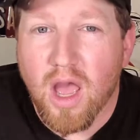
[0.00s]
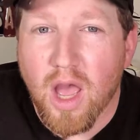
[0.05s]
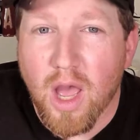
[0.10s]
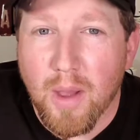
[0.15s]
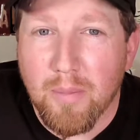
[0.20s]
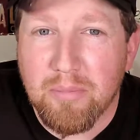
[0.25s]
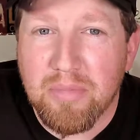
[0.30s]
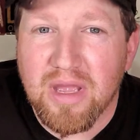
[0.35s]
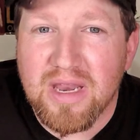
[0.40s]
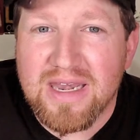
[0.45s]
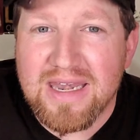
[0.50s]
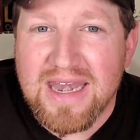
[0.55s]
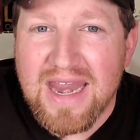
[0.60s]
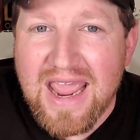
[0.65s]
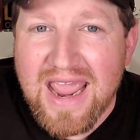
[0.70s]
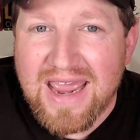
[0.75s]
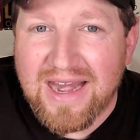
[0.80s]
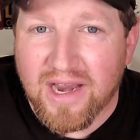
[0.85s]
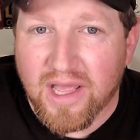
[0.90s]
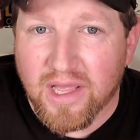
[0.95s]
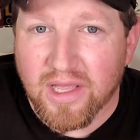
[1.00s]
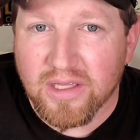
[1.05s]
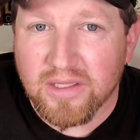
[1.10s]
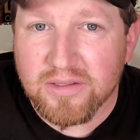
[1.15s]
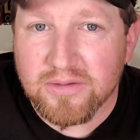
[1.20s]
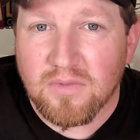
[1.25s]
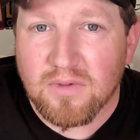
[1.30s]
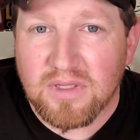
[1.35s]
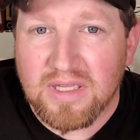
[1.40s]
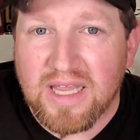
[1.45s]
a banana.
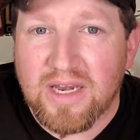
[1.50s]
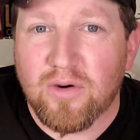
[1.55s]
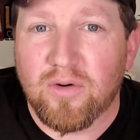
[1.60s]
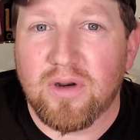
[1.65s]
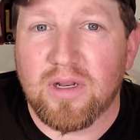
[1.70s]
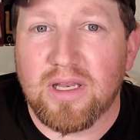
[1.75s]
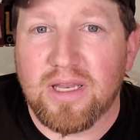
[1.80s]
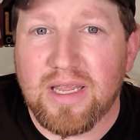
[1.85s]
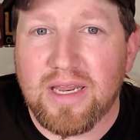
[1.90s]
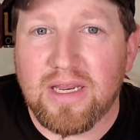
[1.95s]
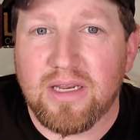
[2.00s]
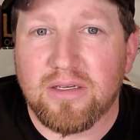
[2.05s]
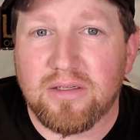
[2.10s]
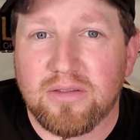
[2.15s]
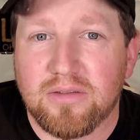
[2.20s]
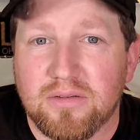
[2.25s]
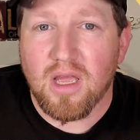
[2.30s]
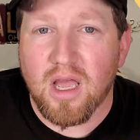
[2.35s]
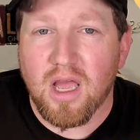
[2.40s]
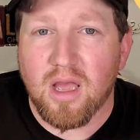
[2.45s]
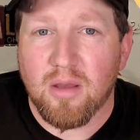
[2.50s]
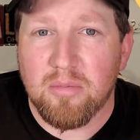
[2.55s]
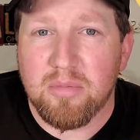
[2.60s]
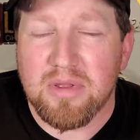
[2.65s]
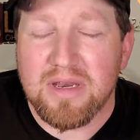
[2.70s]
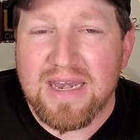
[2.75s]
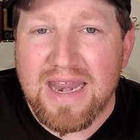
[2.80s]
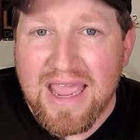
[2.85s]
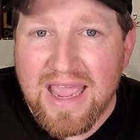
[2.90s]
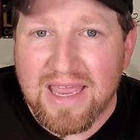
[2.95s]
Literally a
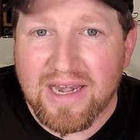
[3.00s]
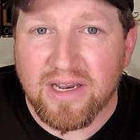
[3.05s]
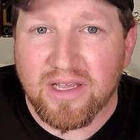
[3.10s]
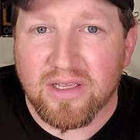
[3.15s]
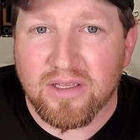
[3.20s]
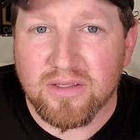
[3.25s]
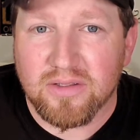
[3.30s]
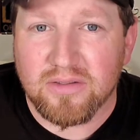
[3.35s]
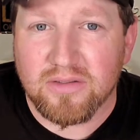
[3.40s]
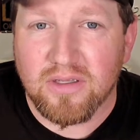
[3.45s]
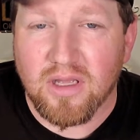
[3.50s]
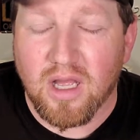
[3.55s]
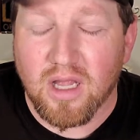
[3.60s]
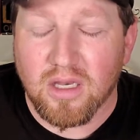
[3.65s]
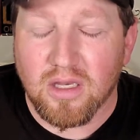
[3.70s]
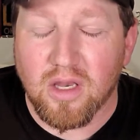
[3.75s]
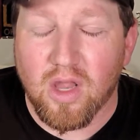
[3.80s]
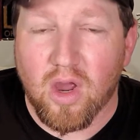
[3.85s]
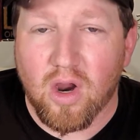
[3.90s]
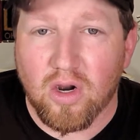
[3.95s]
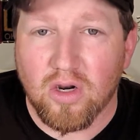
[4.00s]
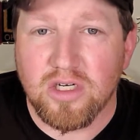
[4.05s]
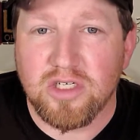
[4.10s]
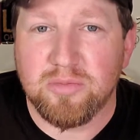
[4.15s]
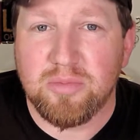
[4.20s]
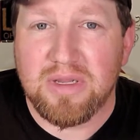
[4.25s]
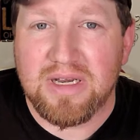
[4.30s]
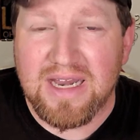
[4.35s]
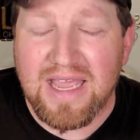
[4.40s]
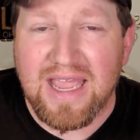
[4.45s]
banana. A large
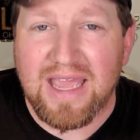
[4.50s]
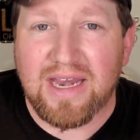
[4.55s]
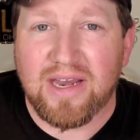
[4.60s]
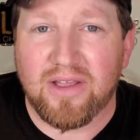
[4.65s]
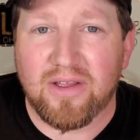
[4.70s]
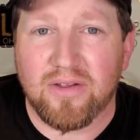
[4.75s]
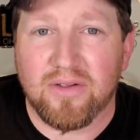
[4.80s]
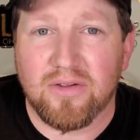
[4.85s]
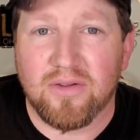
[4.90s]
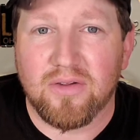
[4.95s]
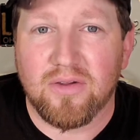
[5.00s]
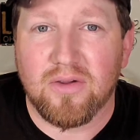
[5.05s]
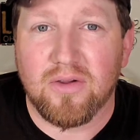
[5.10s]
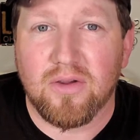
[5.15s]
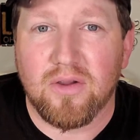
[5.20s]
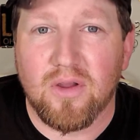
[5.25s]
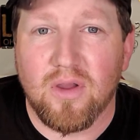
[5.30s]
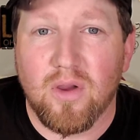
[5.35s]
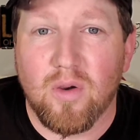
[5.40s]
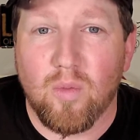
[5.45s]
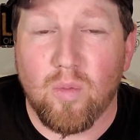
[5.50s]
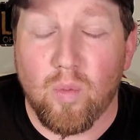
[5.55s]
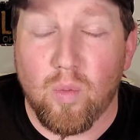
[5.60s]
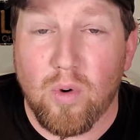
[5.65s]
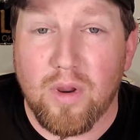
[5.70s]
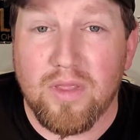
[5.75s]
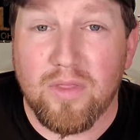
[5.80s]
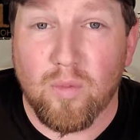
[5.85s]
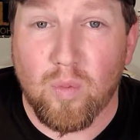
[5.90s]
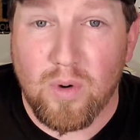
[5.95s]
banana
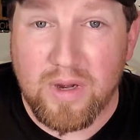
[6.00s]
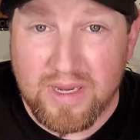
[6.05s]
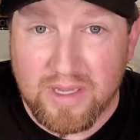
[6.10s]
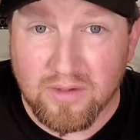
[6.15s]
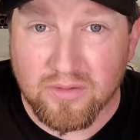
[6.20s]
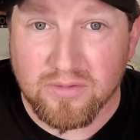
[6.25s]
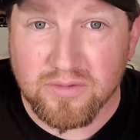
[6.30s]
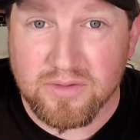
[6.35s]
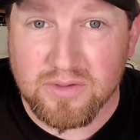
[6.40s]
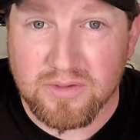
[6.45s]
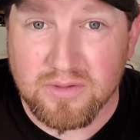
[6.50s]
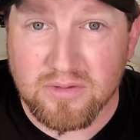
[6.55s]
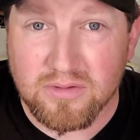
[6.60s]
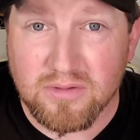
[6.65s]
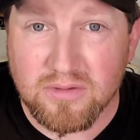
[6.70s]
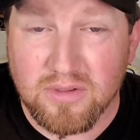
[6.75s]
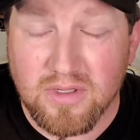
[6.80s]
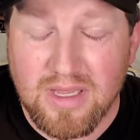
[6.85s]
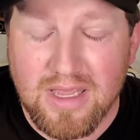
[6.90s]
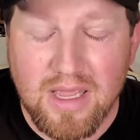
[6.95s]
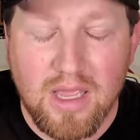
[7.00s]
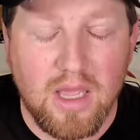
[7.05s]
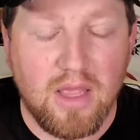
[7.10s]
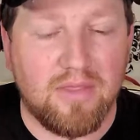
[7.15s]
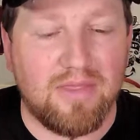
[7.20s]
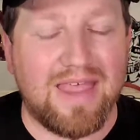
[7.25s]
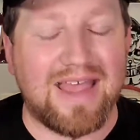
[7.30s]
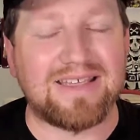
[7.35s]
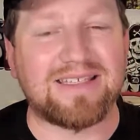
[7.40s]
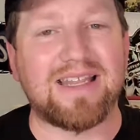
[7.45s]
with wheels.
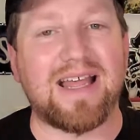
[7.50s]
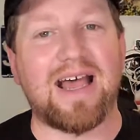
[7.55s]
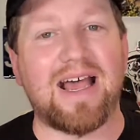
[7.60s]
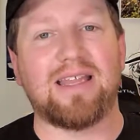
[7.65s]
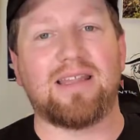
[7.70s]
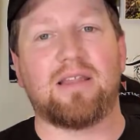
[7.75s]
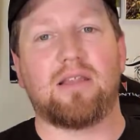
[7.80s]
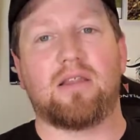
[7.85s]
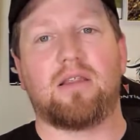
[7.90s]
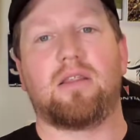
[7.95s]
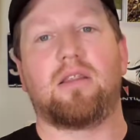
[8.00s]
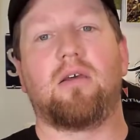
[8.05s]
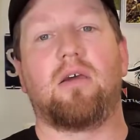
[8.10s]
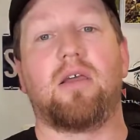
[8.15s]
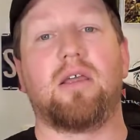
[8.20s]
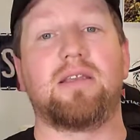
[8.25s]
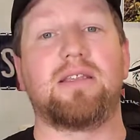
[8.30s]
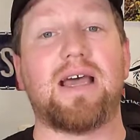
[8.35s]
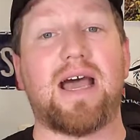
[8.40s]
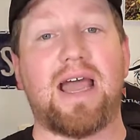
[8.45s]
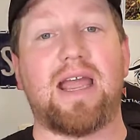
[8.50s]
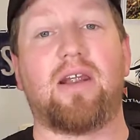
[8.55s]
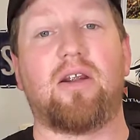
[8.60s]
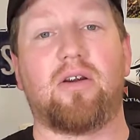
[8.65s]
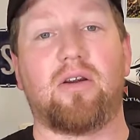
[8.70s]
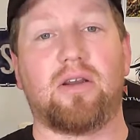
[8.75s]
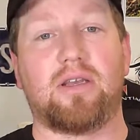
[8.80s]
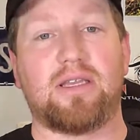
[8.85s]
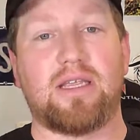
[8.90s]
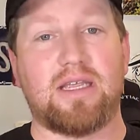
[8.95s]
That's not the
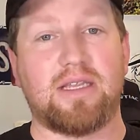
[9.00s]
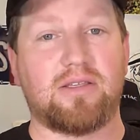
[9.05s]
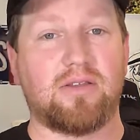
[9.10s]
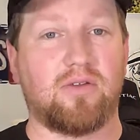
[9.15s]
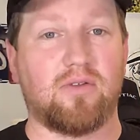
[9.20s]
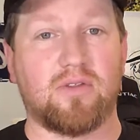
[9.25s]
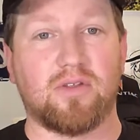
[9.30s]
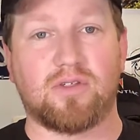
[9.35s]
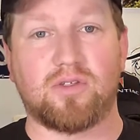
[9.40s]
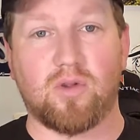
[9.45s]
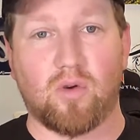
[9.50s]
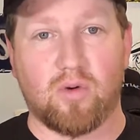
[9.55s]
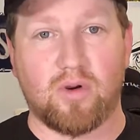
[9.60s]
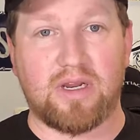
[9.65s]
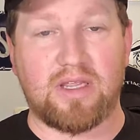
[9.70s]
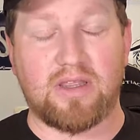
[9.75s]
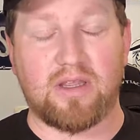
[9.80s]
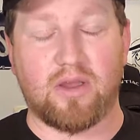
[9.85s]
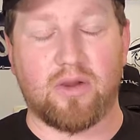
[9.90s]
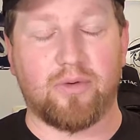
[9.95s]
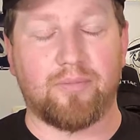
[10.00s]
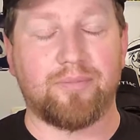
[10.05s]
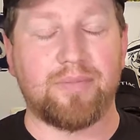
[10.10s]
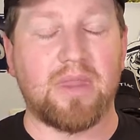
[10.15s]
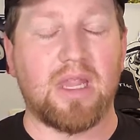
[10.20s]
entirety to the story, though.